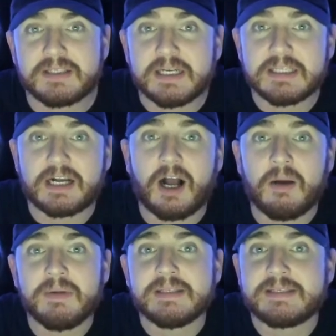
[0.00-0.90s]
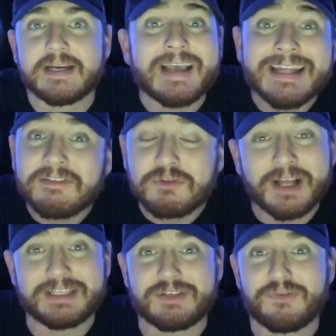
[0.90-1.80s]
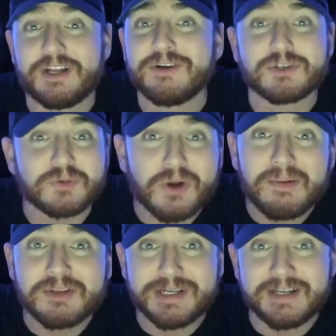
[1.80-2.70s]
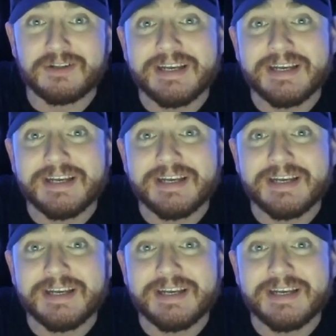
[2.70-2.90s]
think in the comments. Again, if you like this video, subscribe to the channel,